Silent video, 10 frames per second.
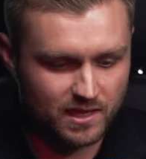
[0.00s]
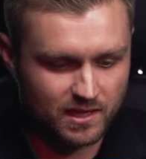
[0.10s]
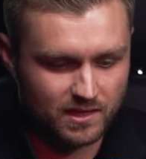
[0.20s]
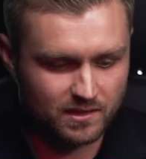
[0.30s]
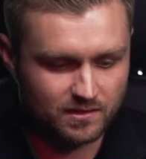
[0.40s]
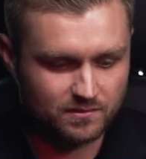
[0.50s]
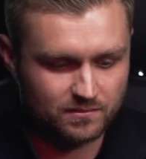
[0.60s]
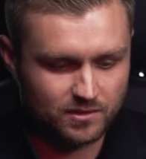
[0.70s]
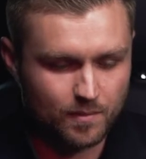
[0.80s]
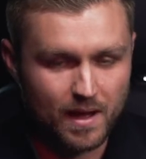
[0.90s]
and
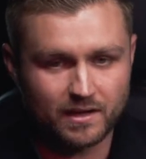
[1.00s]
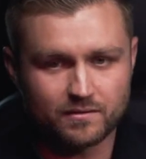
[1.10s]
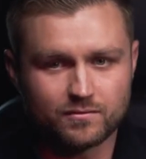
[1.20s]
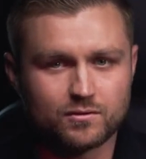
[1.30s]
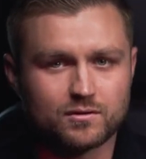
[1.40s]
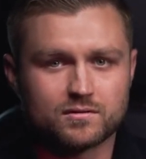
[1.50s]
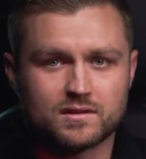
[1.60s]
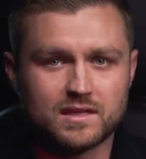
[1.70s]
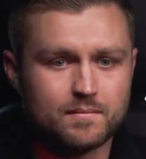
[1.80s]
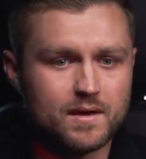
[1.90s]
go back and forth,
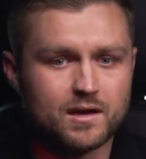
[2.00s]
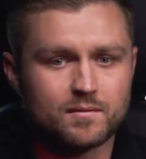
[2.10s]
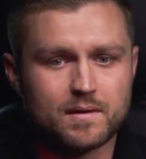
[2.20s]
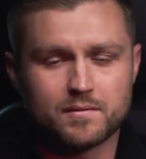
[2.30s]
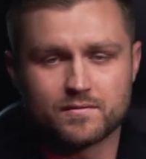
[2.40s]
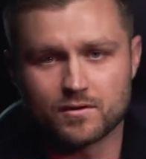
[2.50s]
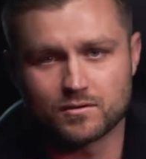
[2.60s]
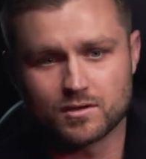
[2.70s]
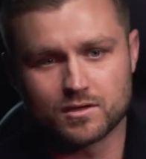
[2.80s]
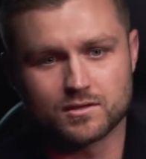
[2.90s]
email, maybe
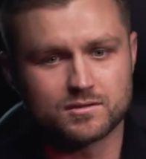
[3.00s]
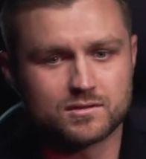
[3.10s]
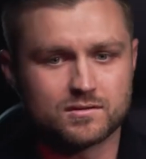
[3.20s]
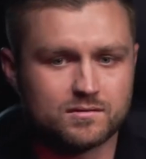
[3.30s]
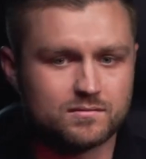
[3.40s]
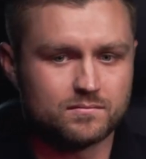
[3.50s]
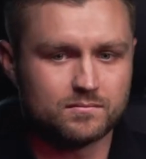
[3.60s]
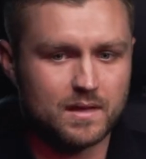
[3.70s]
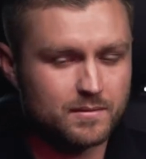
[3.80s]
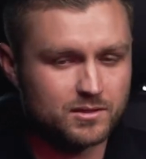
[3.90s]
phone calls,
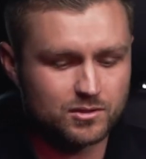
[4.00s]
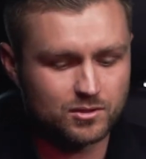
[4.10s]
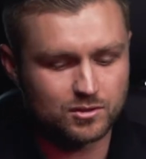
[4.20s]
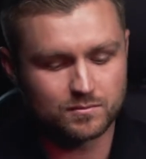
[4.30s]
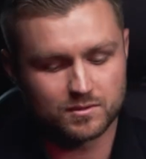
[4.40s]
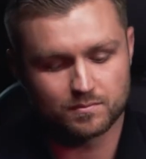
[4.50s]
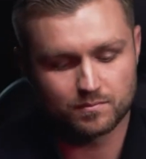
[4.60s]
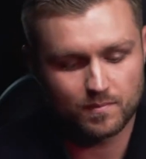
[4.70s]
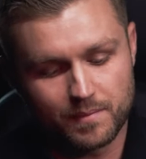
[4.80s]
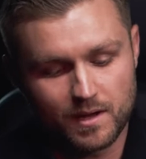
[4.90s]
maybe Zooms,
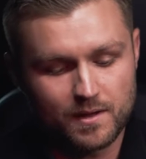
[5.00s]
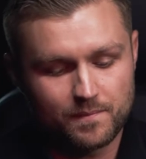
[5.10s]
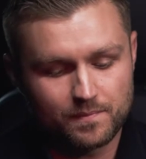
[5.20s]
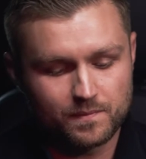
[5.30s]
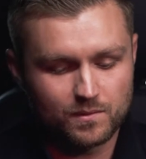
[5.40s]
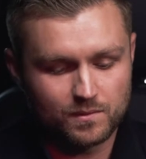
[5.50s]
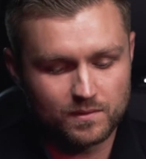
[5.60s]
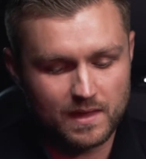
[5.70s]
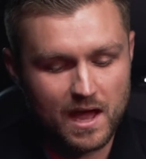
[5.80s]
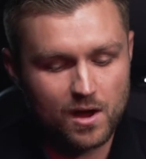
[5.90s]
but
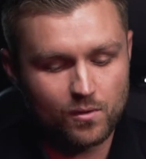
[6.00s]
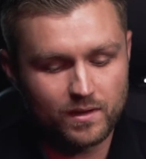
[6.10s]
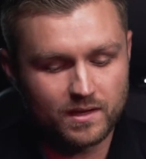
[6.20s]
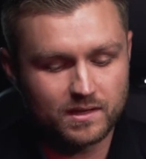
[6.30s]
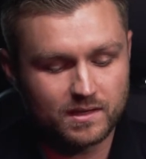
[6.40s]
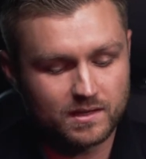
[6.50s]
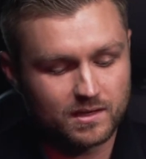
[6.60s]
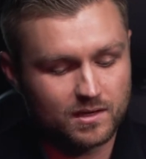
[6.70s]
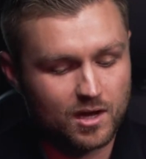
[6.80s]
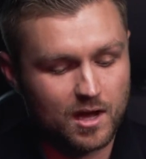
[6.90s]
now we
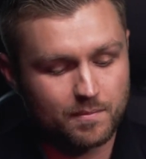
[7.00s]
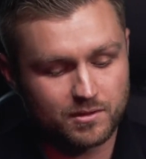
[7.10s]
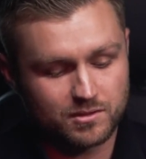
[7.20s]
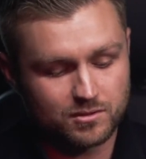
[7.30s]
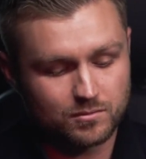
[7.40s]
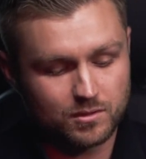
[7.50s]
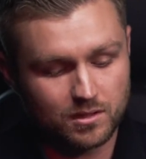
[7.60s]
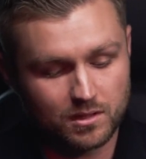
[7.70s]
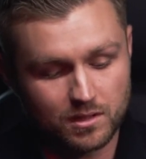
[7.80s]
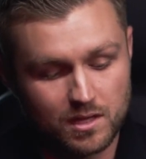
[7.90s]
can hop on a Zoom
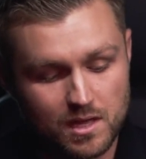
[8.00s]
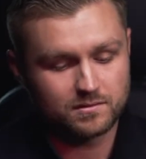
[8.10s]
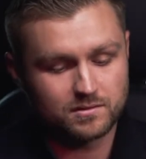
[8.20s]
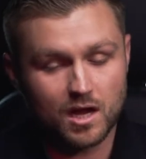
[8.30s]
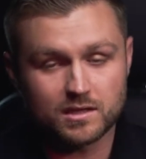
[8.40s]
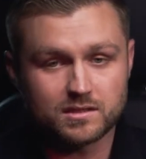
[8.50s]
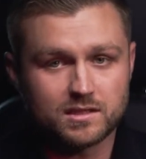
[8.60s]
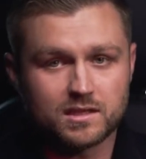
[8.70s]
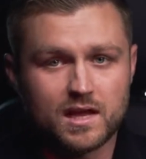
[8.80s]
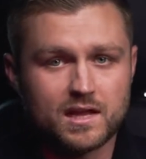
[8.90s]
call, talk to the
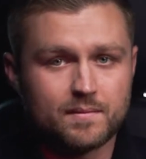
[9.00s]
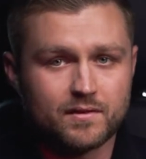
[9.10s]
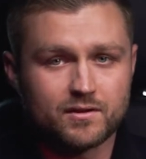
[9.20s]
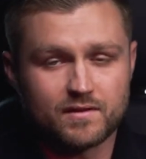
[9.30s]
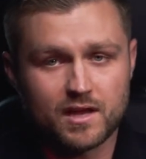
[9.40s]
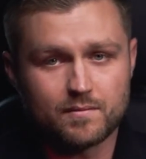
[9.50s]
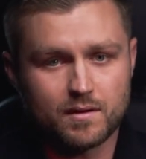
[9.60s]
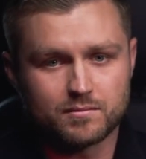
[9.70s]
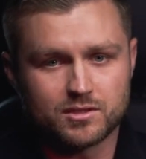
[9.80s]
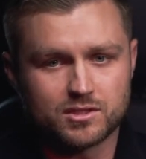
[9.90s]
client about their value
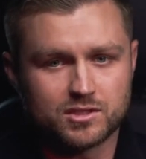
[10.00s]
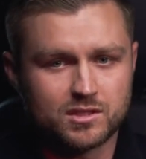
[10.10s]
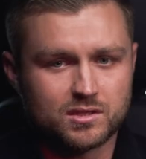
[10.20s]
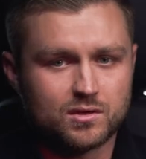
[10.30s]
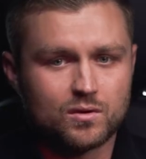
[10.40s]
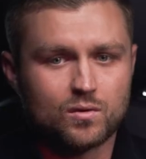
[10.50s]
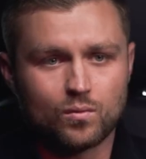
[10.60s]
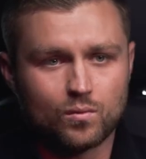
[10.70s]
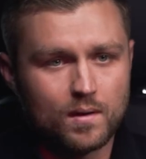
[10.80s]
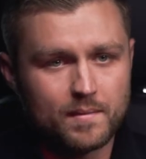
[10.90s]
proposition,
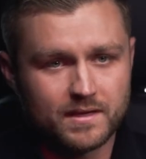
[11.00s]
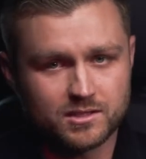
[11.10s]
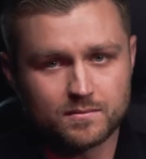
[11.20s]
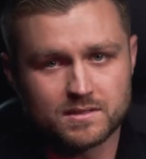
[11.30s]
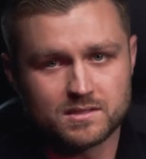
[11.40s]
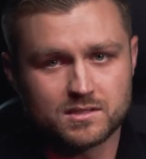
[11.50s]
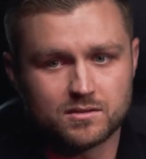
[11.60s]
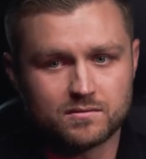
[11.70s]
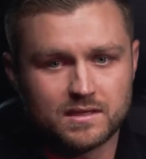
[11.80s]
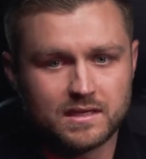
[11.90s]
what makes their business
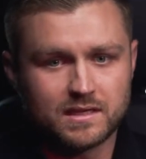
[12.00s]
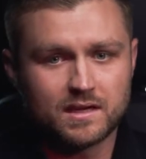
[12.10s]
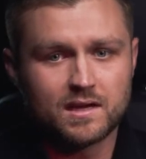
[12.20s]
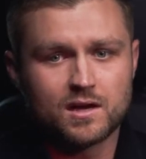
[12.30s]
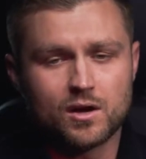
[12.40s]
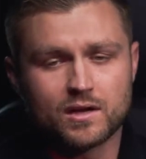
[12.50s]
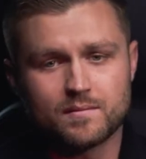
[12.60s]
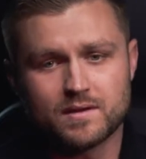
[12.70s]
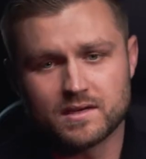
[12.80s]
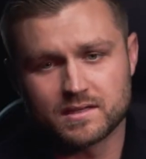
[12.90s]
unique. Oh,
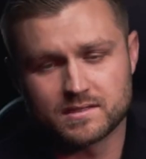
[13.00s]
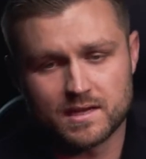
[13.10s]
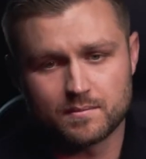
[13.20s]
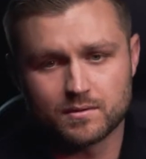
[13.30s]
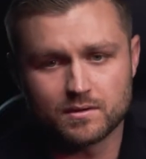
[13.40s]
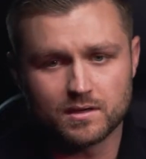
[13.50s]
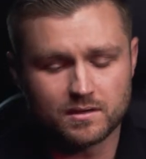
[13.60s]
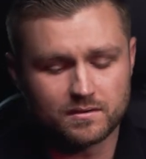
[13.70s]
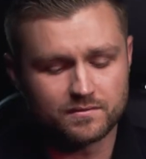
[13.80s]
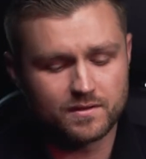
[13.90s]
give me an example
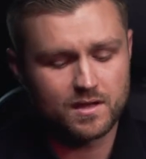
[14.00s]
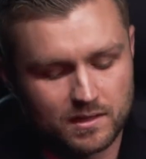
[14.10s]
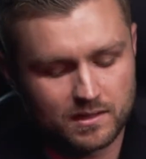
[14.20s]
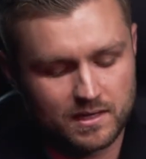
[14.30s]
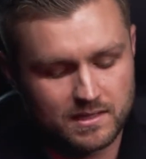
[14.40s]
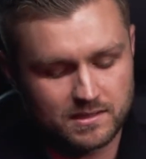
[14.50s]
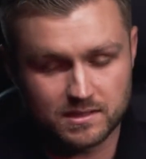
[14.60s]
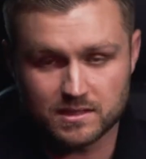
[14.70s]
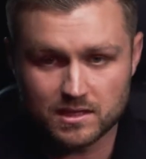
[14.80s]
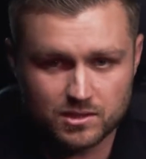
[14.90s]
of a client
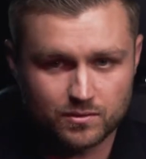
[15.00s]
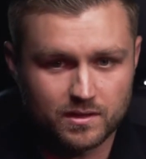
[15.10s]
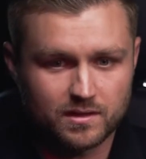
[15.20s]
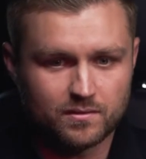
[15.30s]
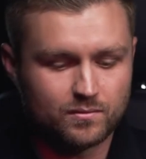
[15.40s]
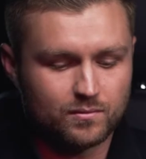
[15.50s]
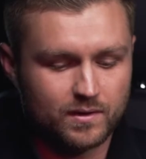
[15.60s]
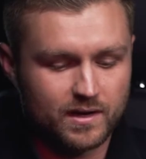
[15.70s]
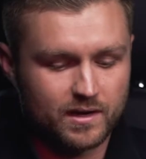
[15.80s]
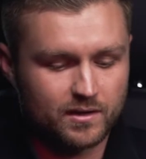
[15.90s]
success story
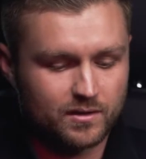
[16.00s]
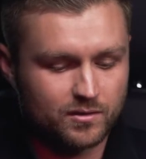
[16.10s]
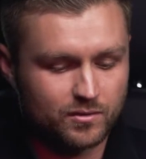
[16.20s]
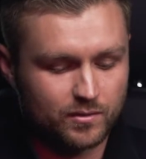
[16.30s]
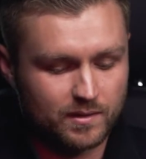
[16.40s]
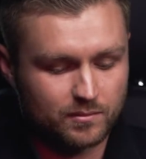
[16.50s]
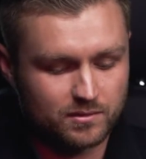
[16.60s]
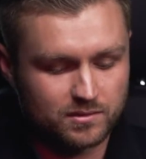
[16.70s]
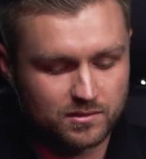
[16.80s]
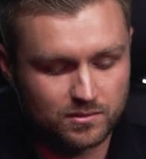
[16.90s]
where you were
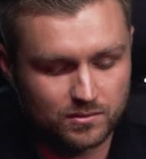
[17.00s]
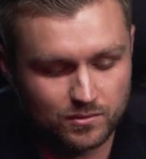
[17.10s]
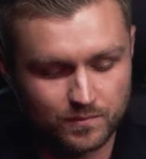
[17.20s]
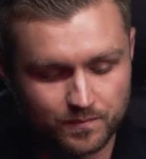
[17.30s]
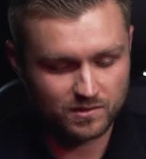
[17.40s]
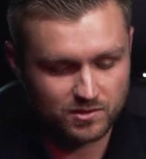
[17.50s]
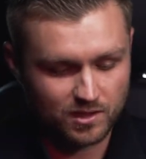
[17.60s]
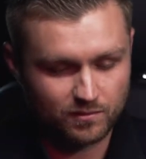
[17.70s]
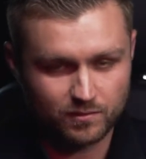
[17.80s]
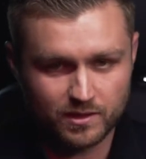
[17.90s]
able to
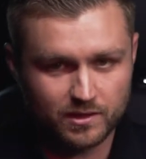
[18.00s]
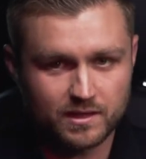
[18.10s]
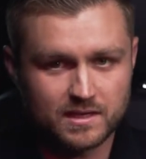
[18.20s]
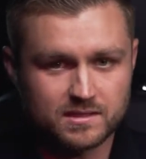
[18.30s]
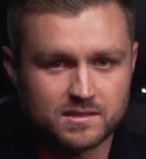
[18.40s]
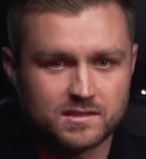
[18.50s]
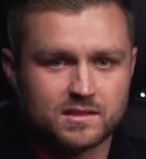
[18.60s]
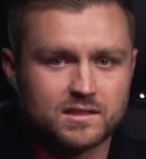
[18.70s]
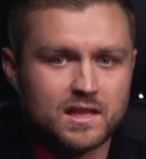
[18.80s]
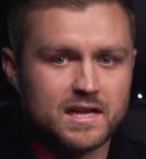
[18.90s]
solve one of your guys'
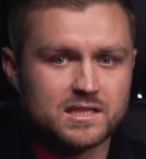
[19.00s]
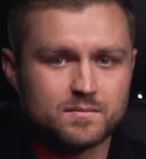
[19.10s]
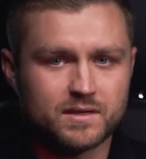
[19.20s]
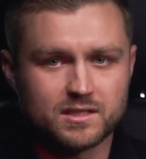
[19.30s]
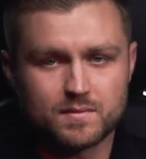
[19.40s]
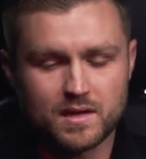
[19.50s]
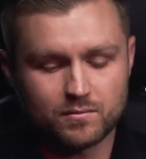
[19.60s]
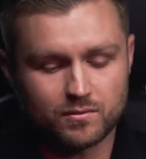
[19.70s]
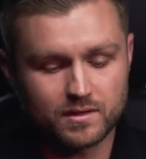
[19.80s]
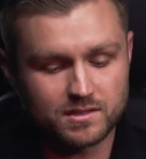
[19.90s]
clients' biggest
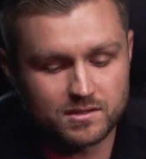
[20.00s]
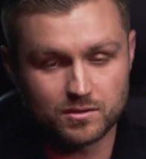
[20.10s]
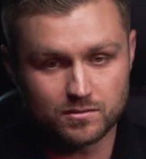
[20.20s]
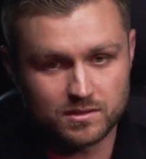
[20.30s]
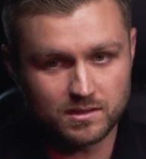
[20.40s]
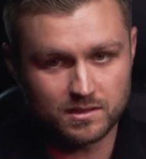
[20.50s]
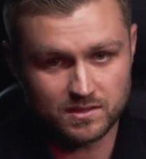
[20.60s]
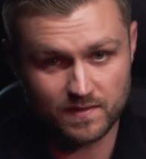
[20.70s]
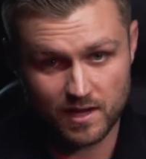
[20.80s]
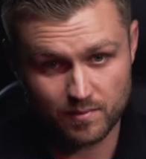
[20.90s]
pain points using
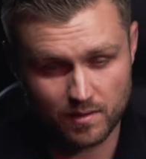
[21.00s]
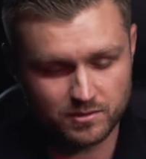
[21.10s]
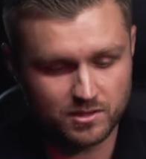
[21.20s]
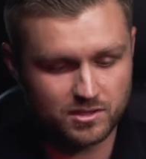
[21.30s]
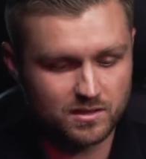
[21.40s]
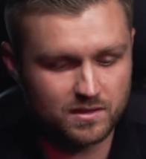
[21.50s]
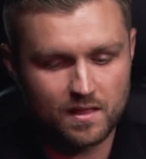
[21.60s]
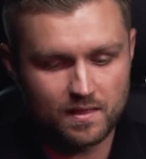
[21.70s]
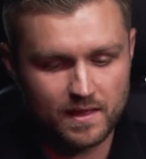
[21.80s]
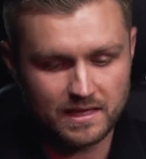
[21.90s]
this value proposition.
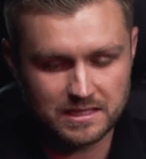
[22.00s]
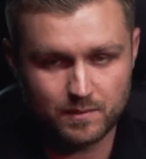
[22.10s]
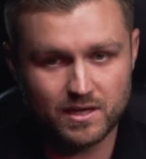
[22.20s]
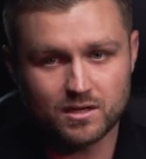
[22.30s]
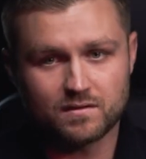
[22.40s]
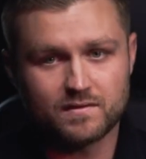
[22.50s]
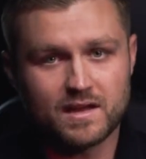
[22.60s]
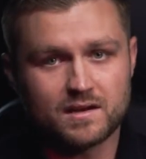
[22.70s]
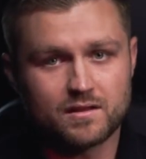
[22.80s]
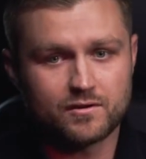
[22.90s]
They explain all of
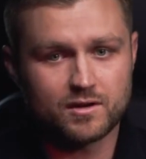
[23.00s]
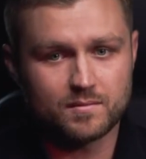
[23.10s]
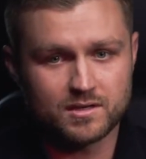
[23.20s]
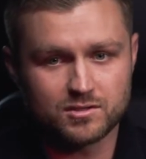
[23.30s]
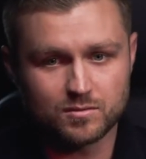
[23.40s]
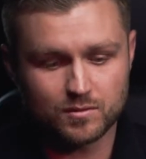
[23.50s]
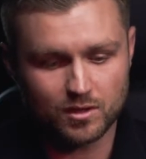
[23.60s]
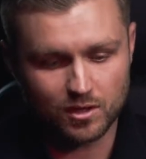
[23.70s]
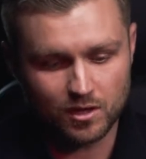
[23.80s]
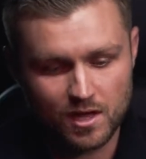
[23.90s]
that in a 30-minute Zoom
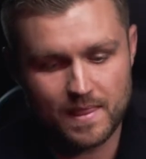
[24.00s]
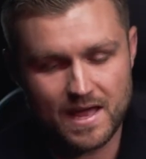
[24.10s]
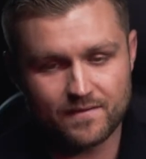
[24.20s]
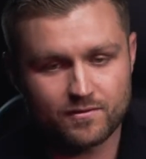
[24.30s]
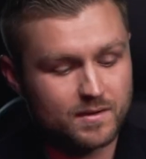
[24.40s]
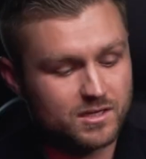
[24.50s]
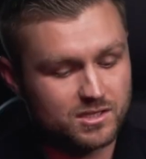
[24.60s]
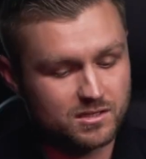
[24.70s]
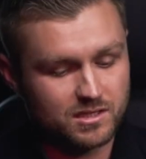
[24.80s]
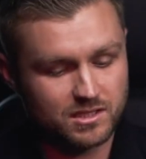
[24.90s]
call. That
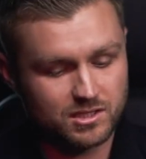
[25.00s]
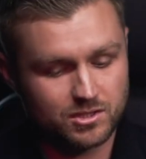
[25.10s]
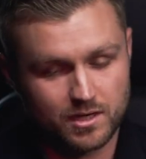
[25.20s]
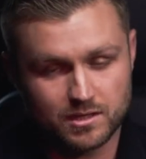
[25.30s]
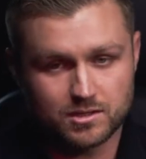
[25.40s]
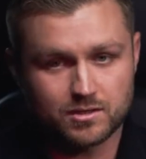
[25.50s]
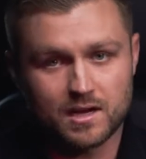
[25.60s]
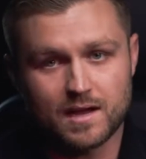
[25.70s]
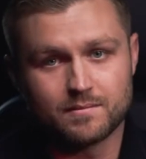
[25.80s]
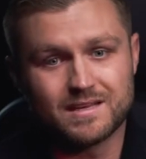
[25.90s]
information then gets
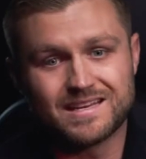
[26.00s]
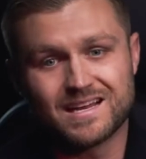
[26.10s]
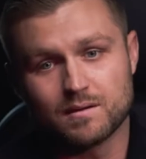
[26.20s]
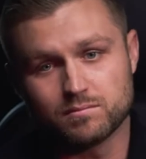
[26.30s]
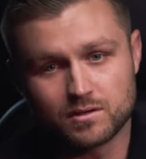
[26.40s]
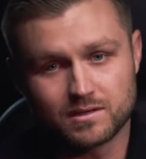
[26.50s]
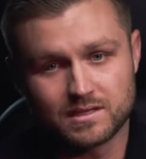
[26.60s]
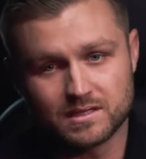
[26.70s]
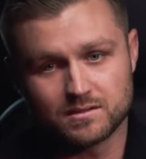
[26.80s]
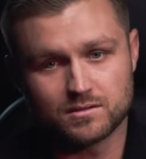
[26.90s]
transcribed and
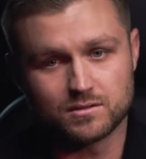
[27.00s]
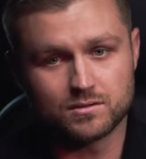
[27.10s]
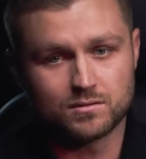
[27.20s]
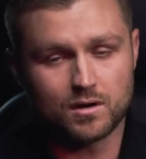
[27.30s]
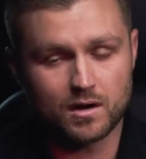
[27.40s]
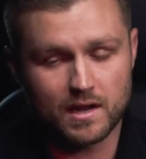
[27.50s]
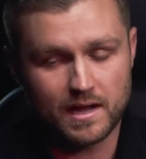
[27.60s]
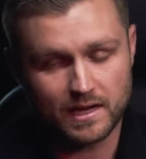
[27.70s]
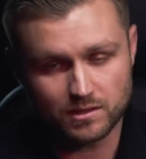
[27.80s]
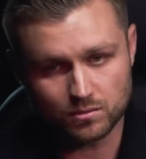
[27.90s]
uploaded into our
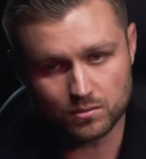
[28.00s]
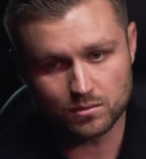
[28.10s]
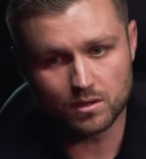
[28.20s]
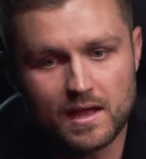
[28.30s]
AI tool,